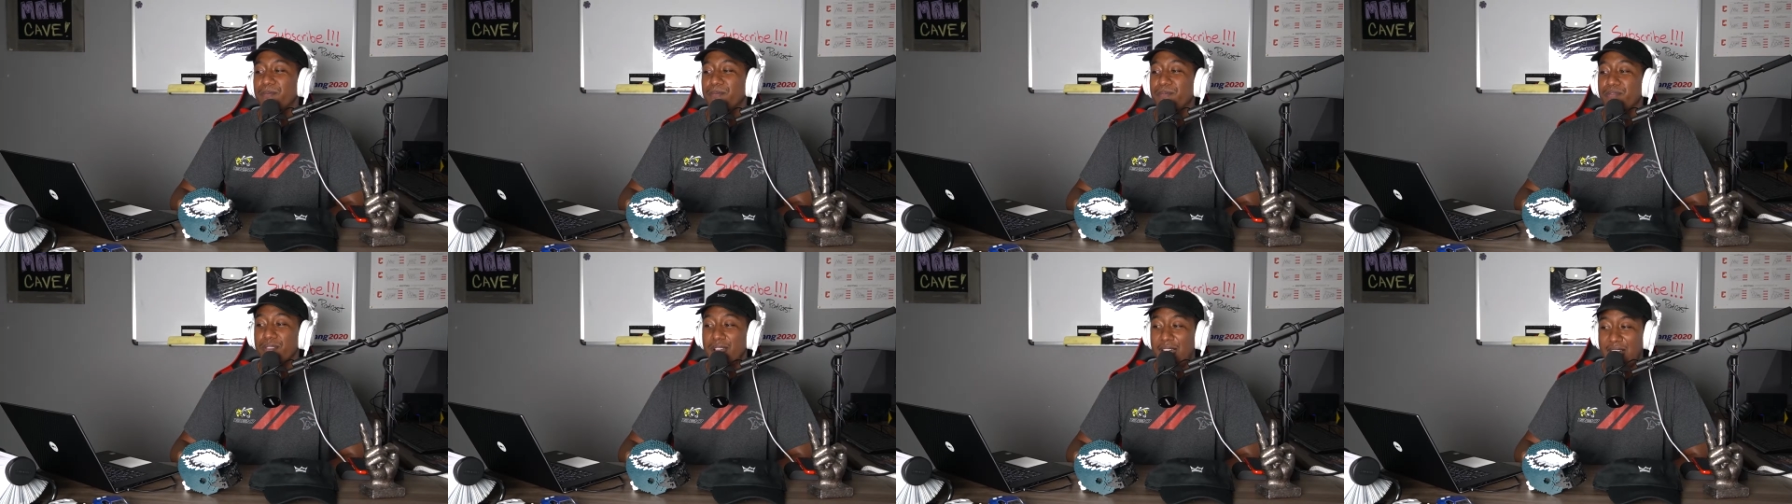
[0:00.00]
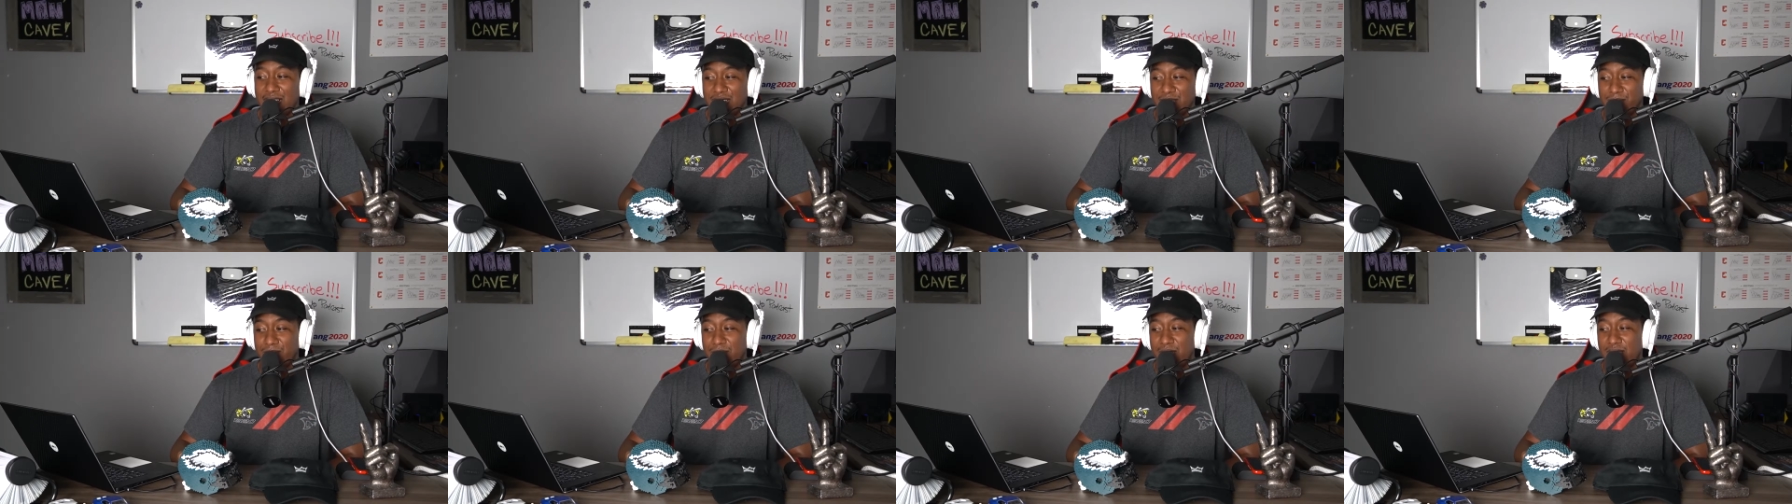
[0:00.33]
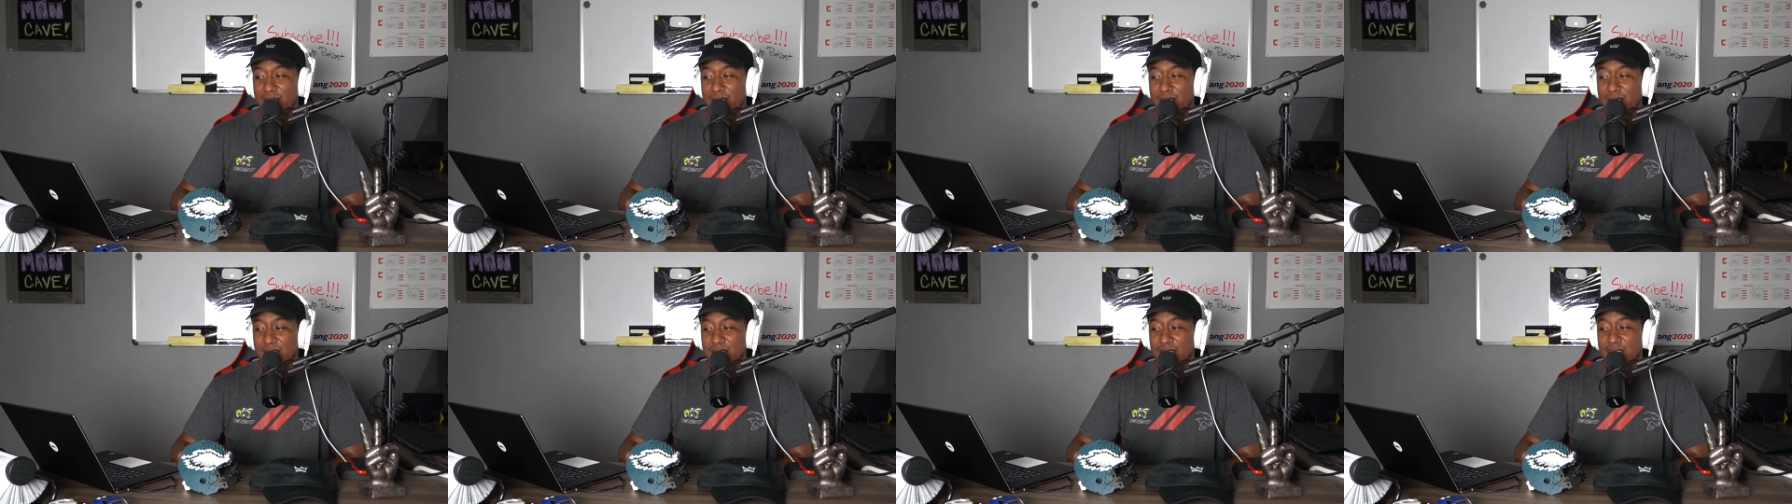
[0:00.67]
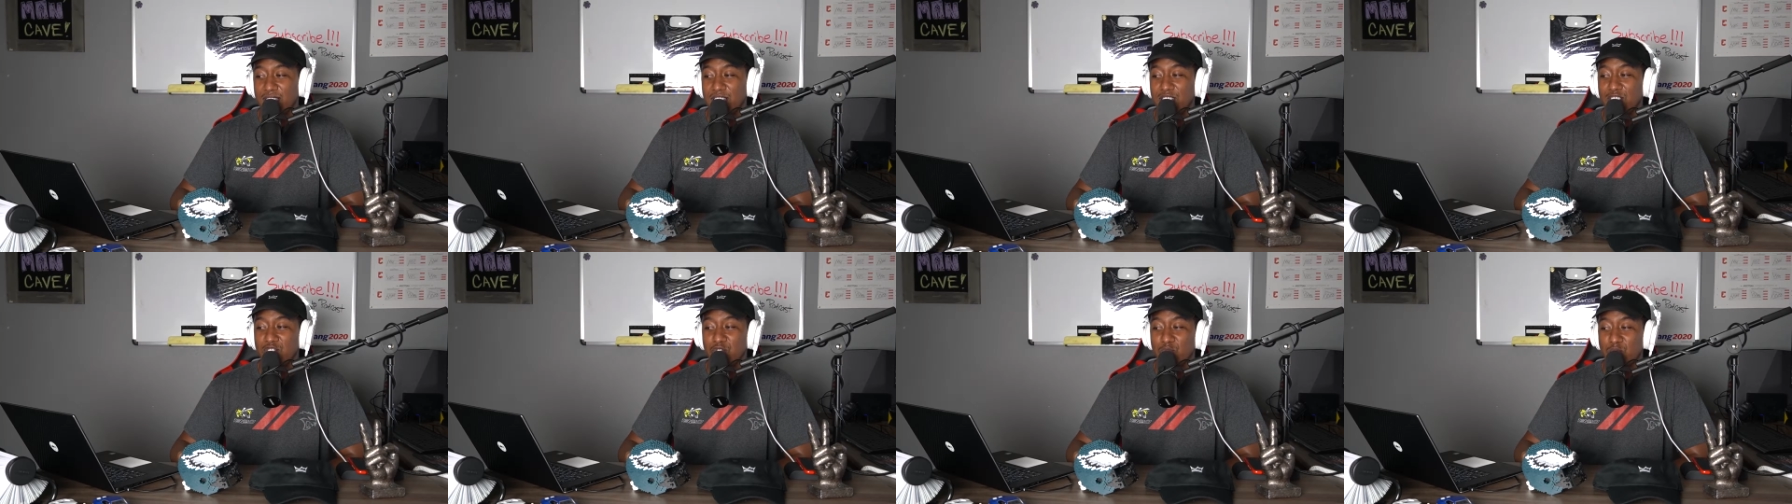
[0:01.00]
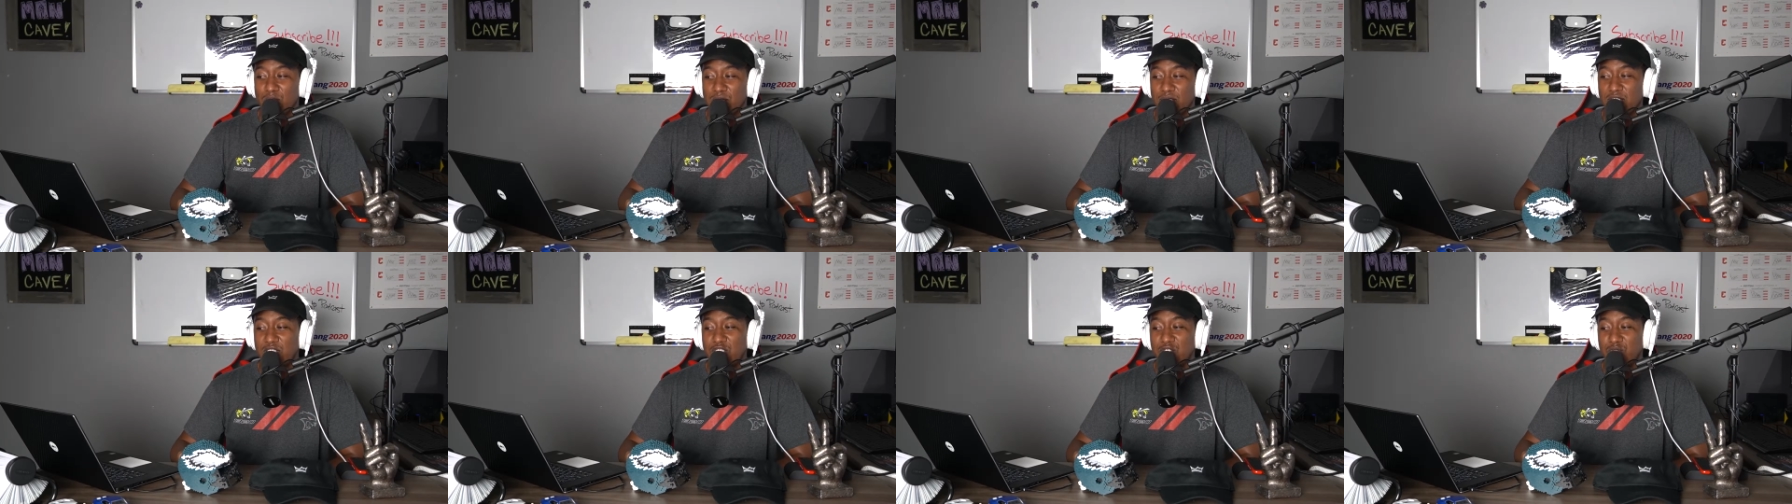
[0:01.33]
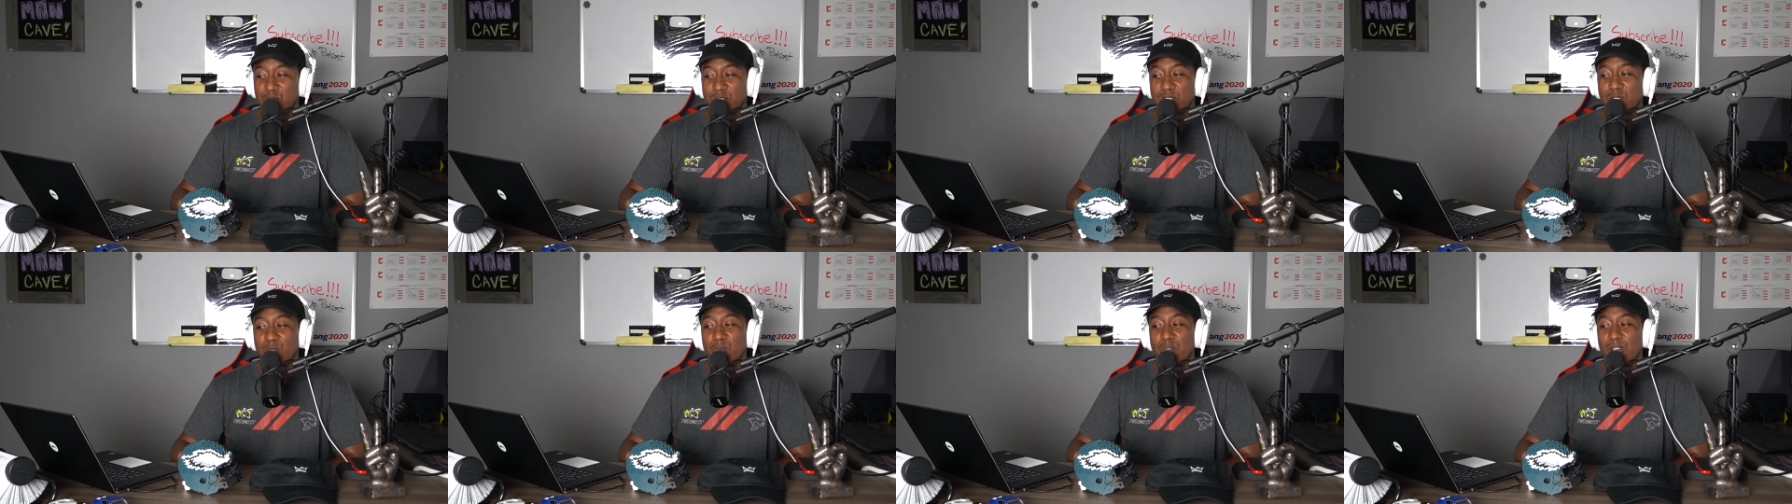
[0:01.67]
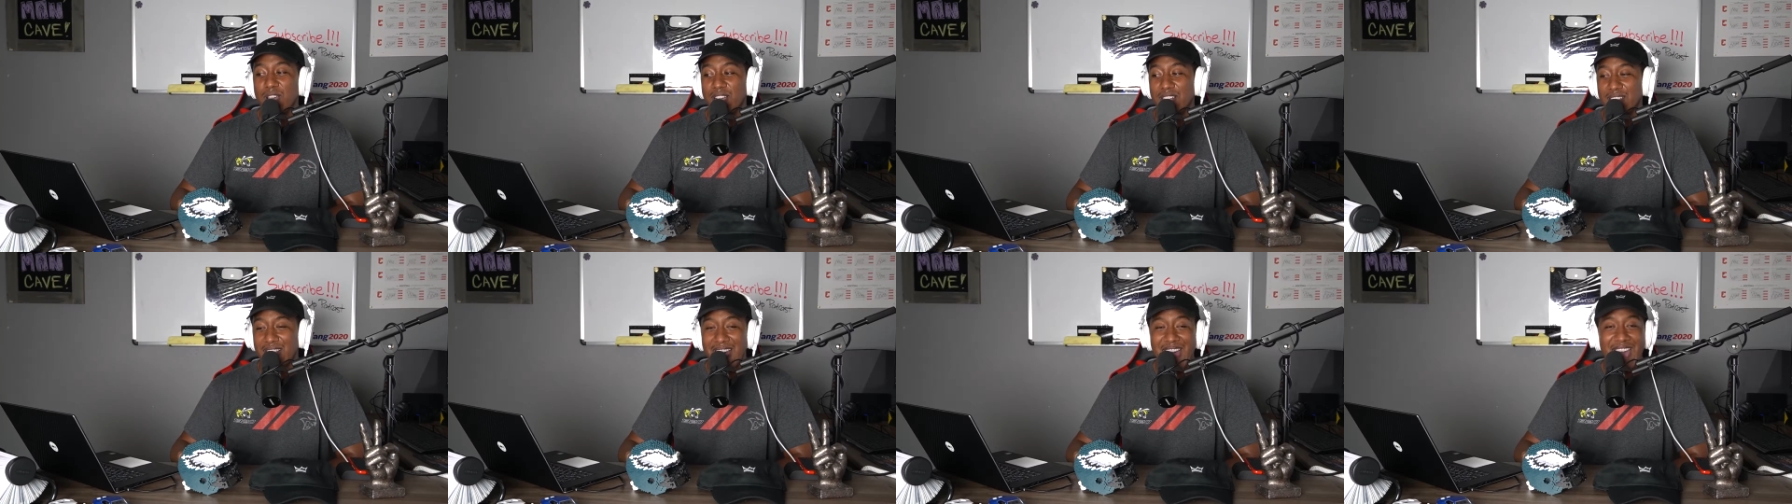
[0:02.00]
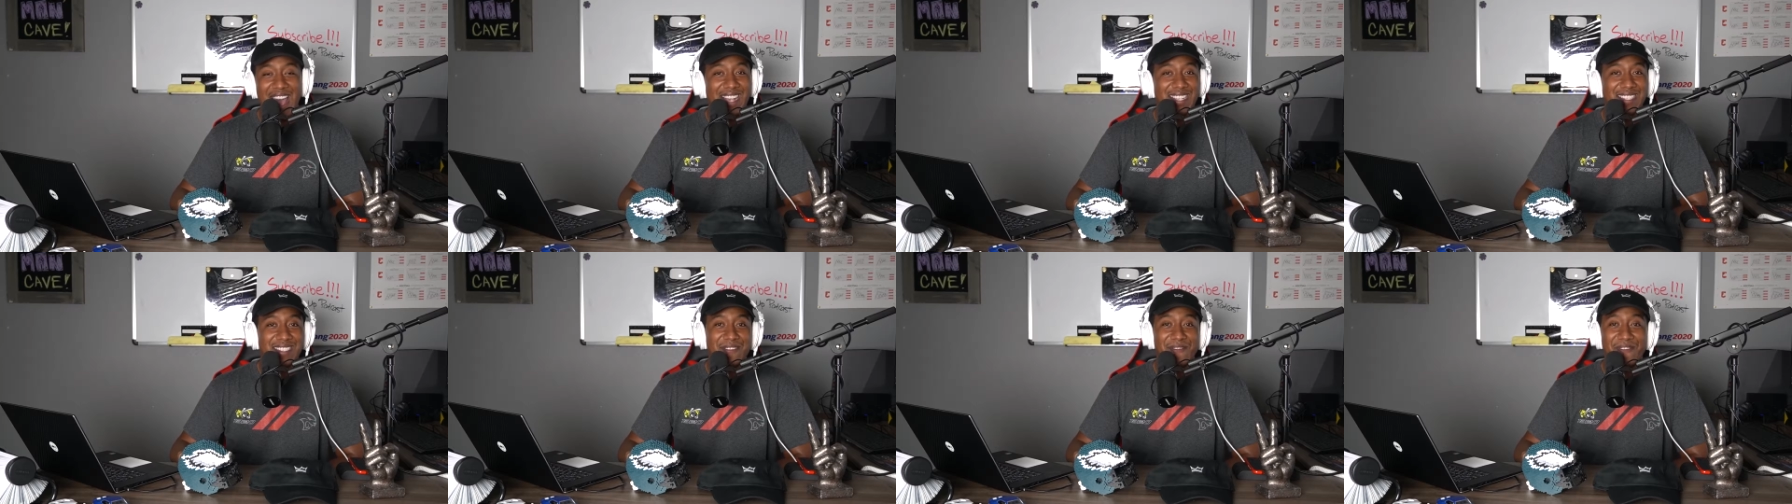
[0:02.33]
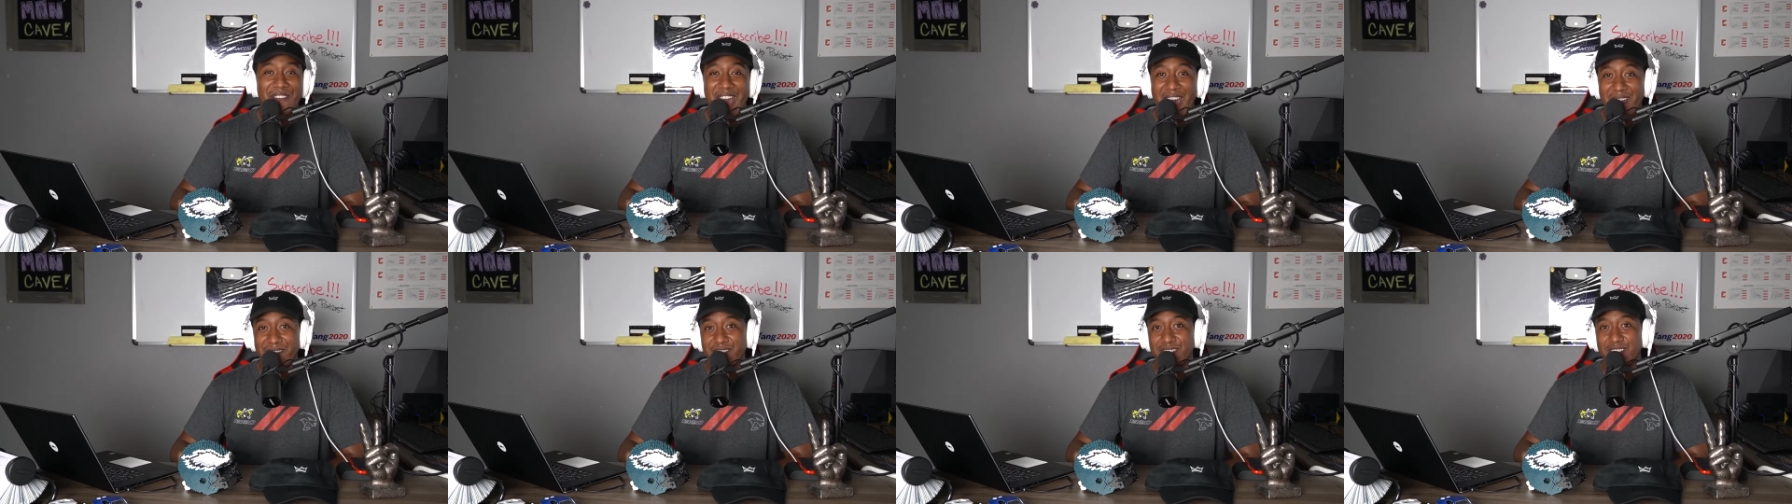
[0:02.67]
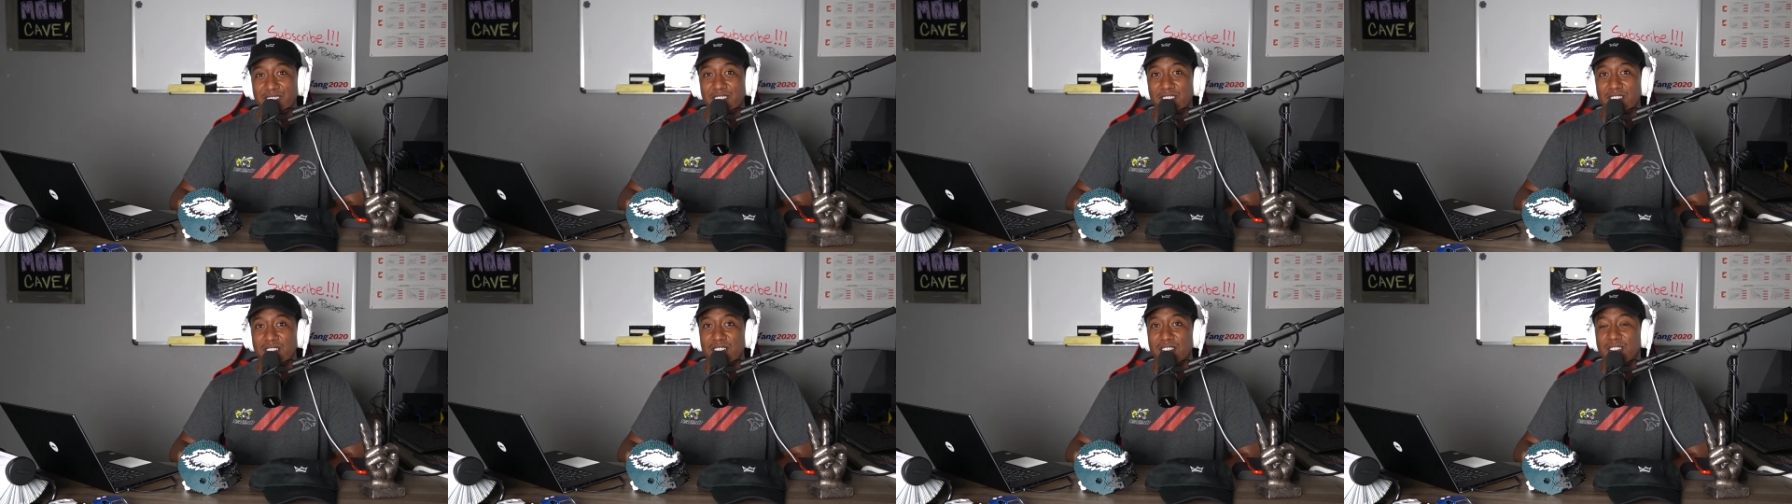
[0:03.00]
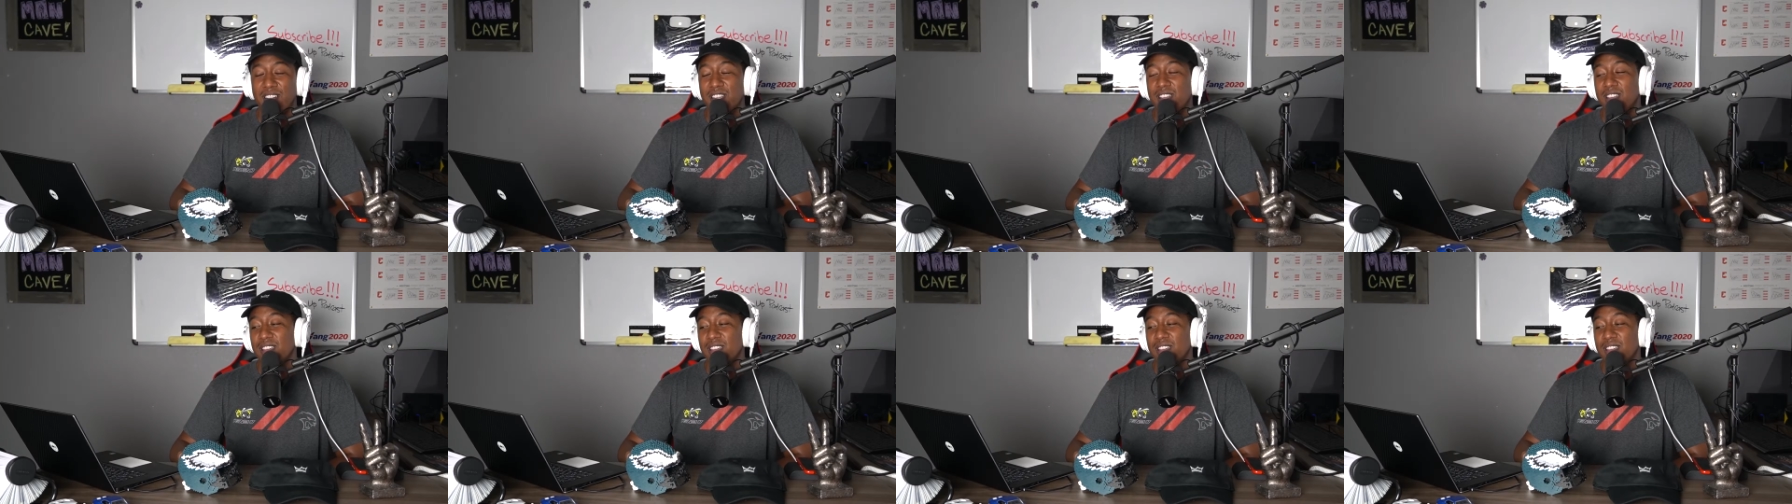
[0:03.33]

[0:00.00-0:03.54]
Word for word: prospect in the 2021 class, five star